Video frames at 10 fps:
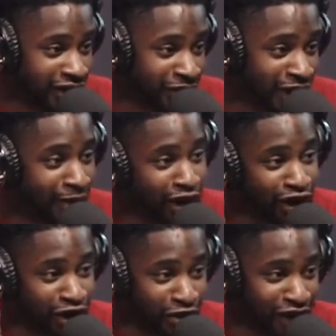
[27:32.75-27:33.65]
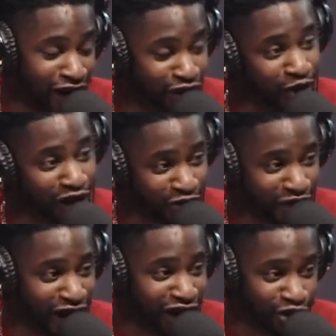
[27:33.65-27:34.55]
Yeah. But I'm an adult now, so I do
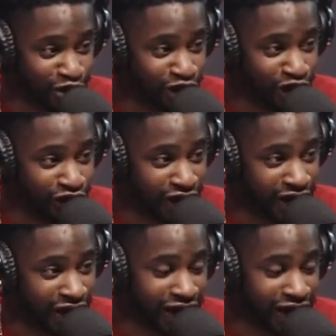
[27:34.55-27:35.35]
got control over it.